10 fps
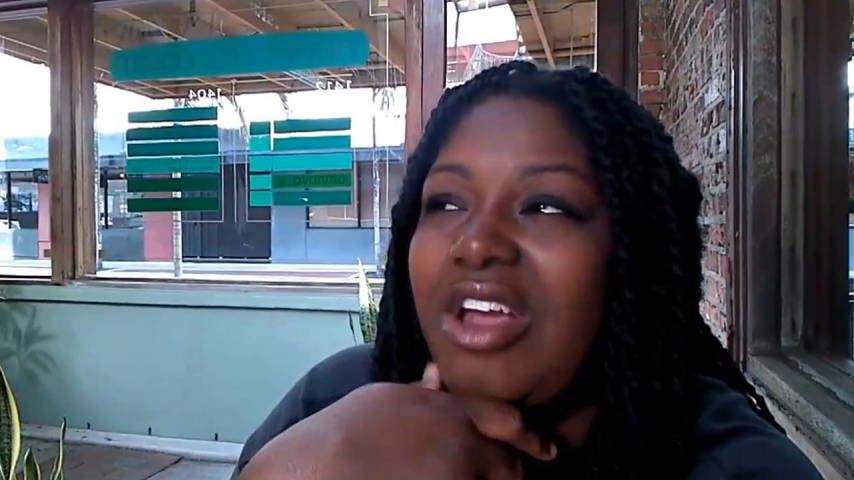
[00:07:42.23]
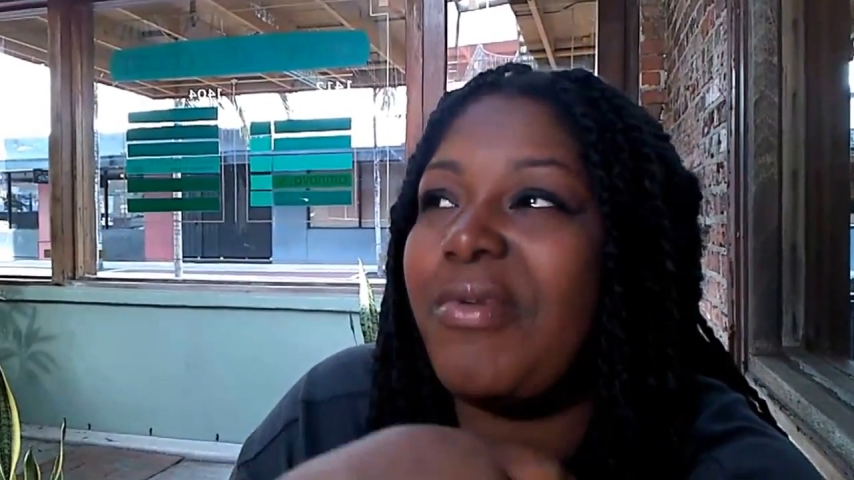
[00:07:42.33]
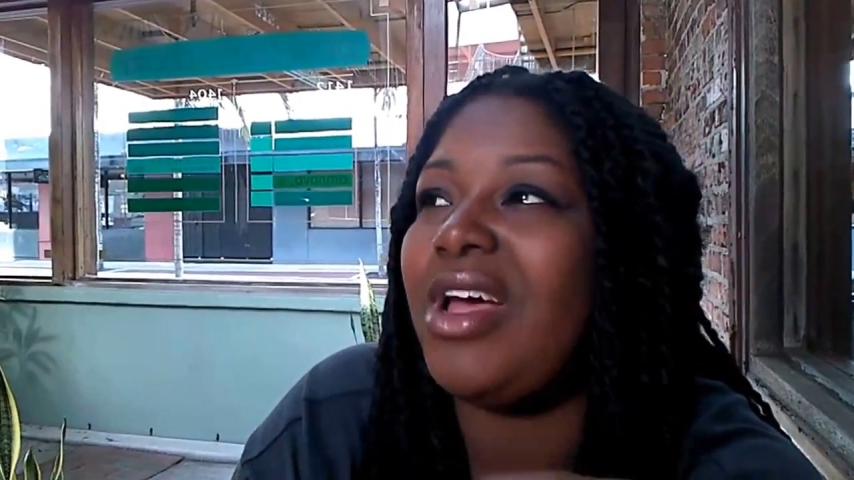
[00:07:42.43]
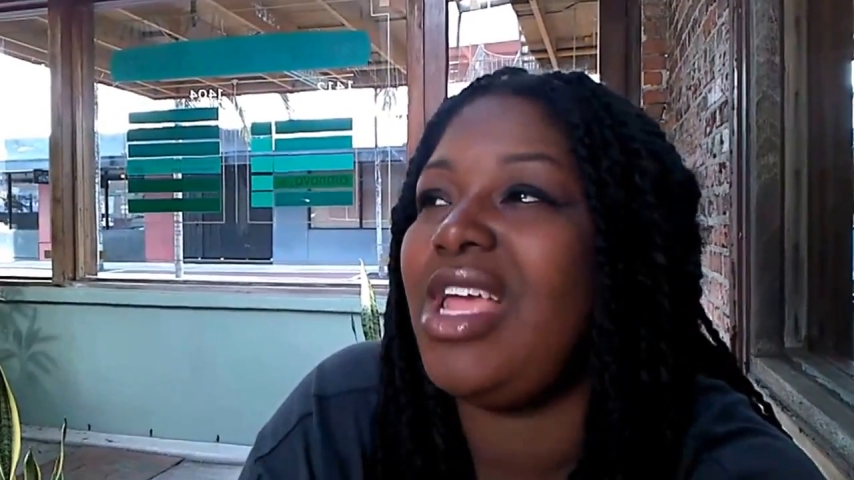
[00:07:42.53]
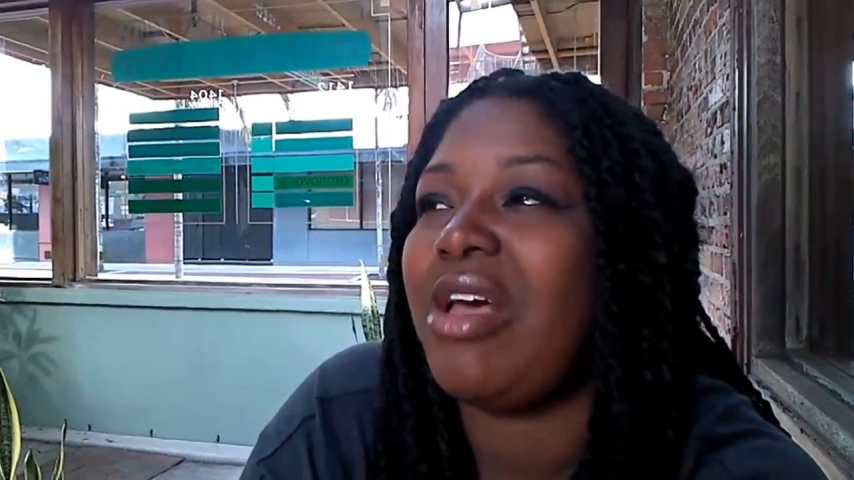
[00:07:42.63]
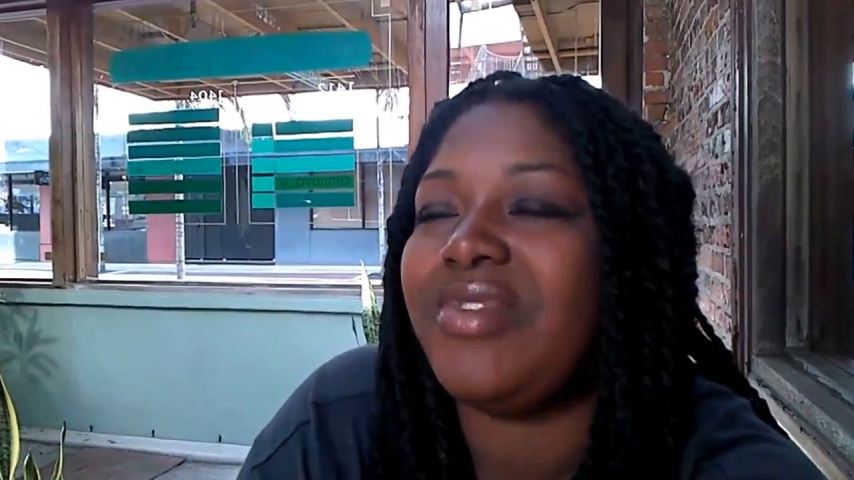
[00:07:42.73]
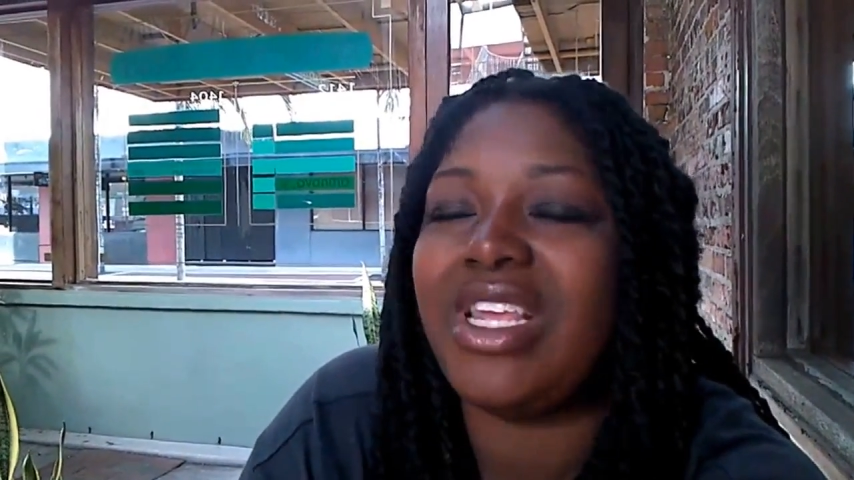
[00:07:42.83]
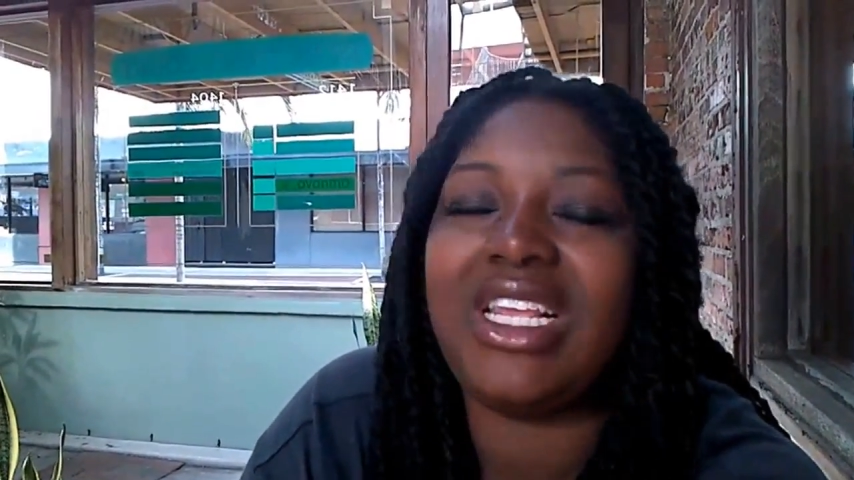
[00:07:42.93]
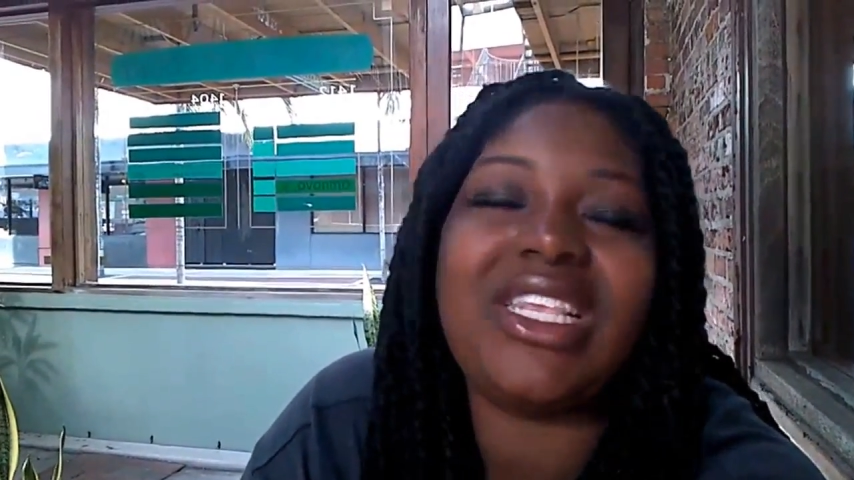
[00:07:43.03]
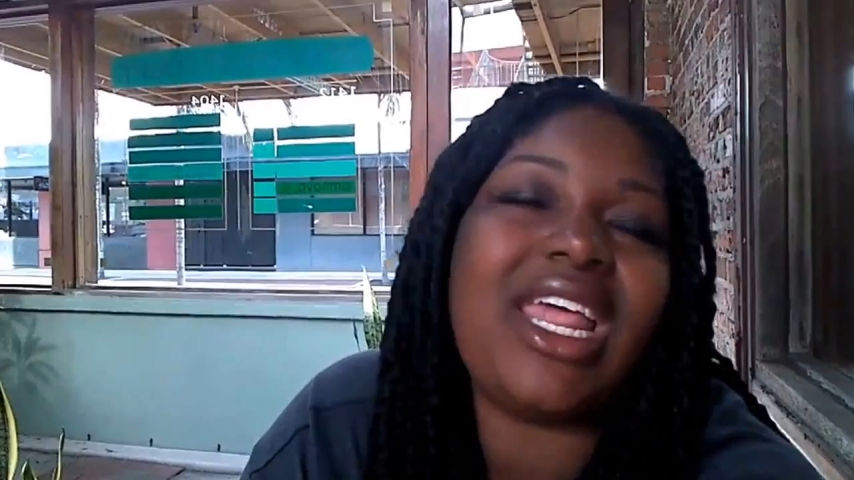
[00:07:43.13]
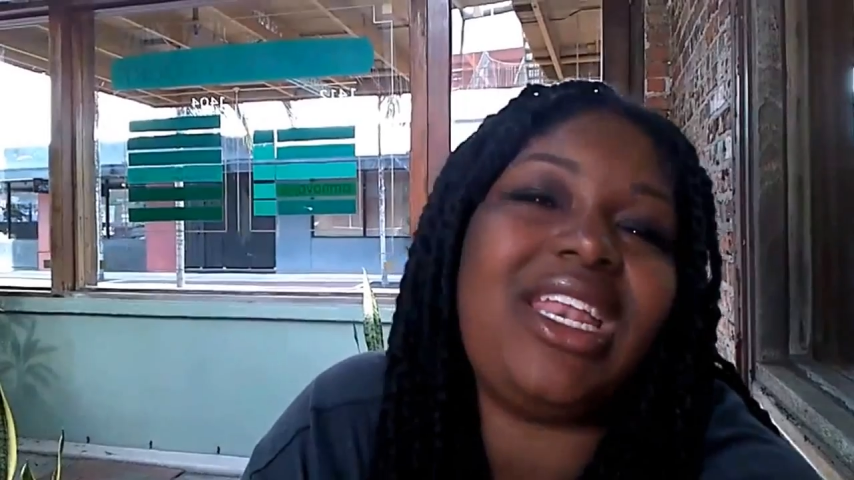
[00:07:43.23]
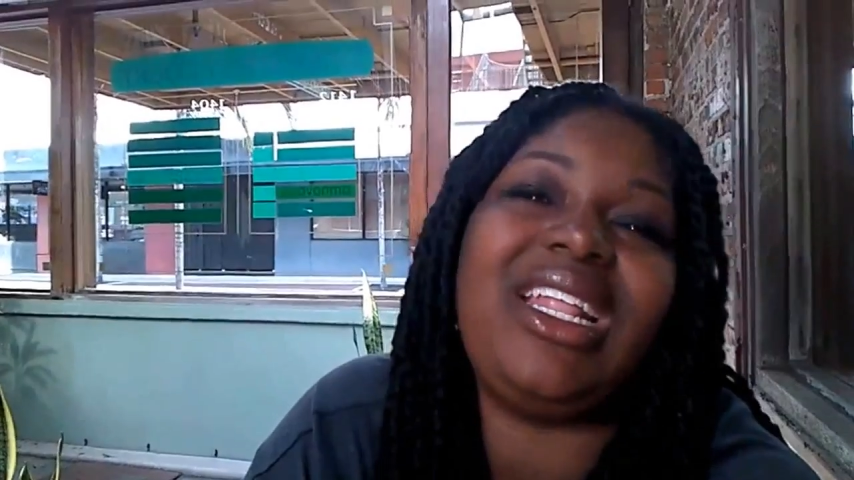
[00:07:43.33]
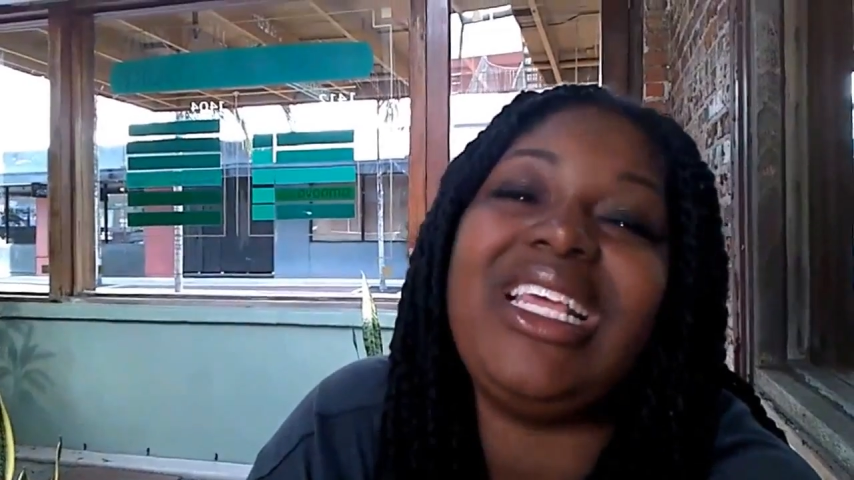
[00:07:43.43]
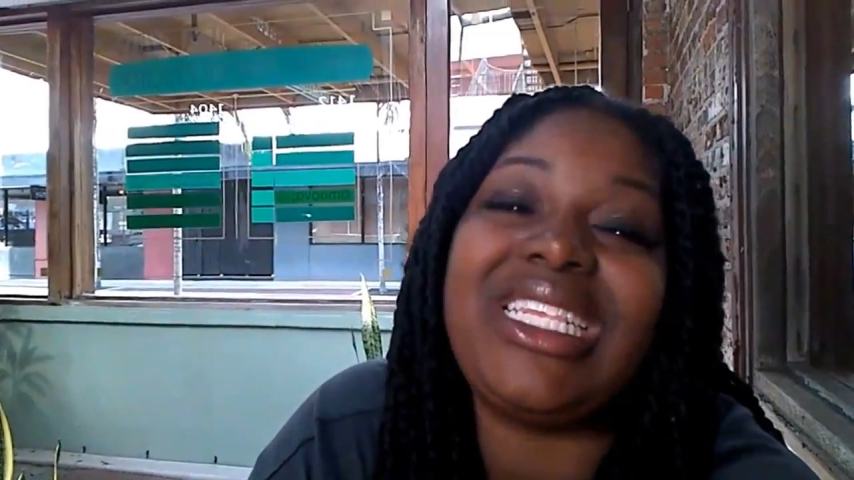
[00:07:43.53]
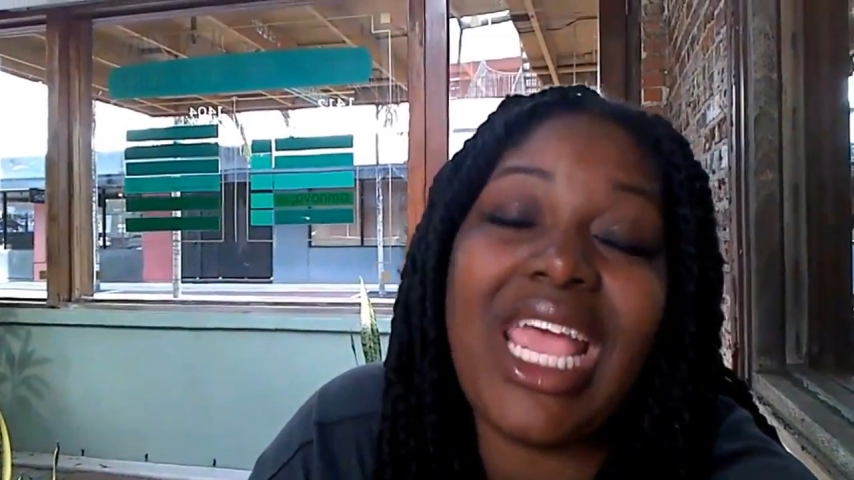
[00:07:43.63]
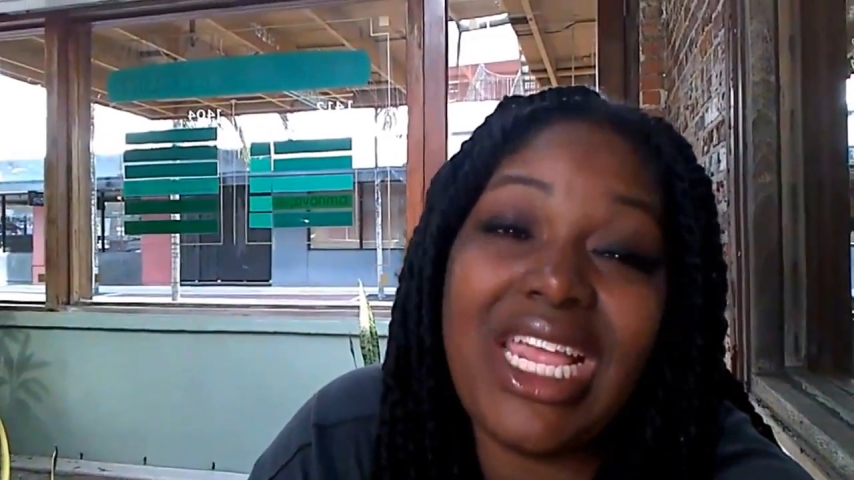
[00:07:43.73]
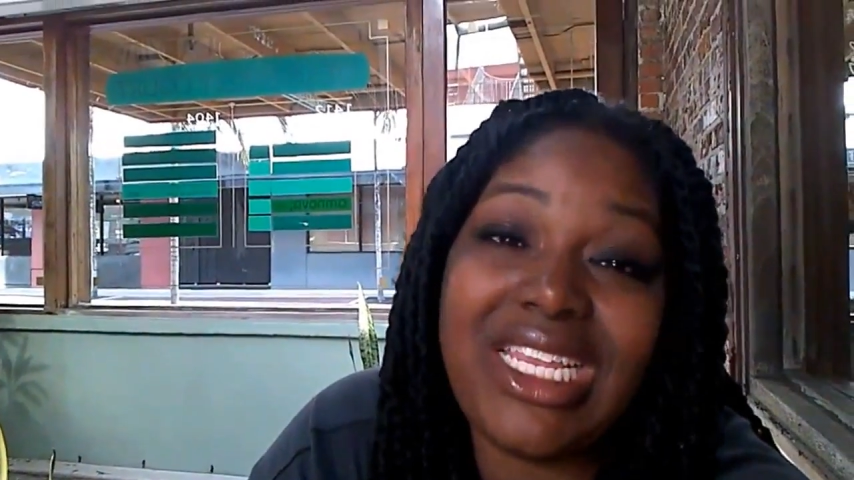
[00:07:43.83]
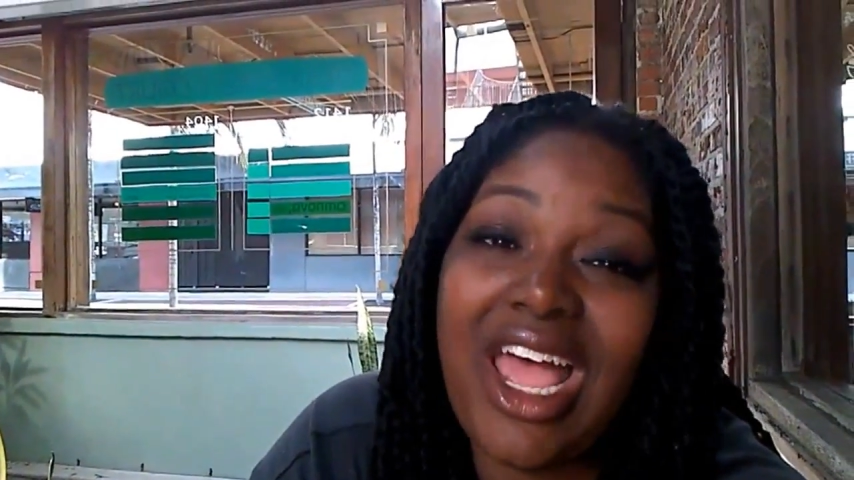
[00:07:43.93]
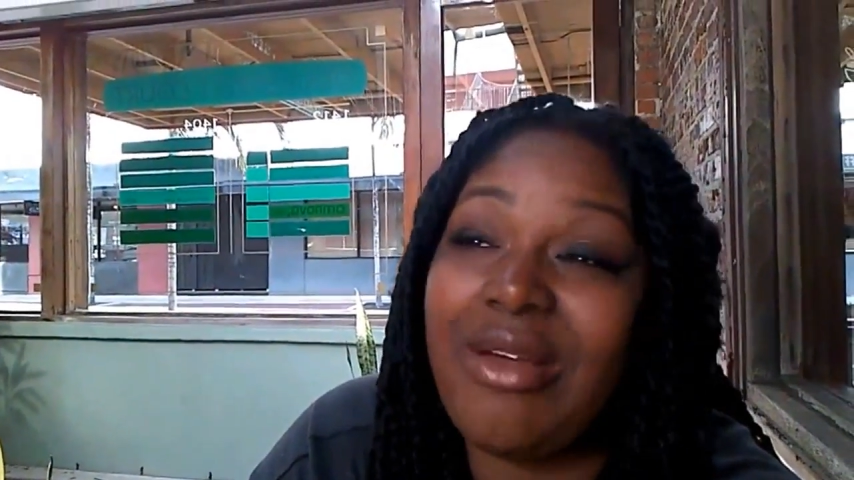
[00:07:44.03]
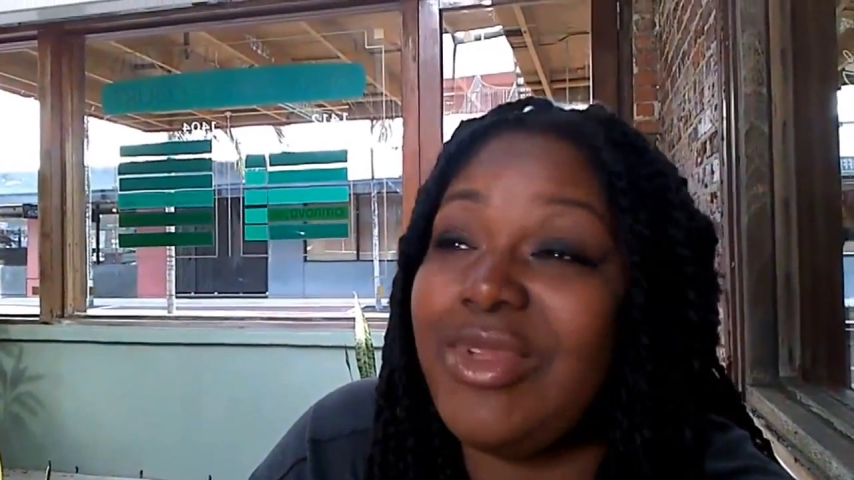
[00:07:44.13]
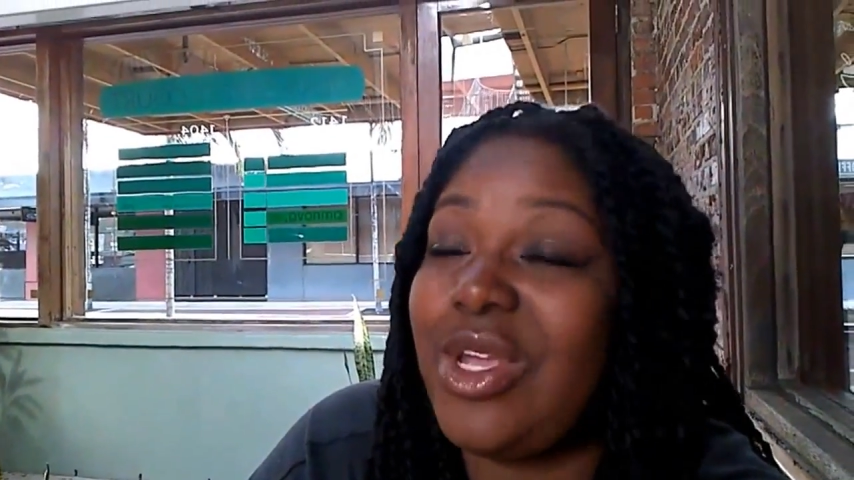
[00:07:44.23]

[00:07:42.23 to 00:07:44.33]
I probably have said excited at least 8 times.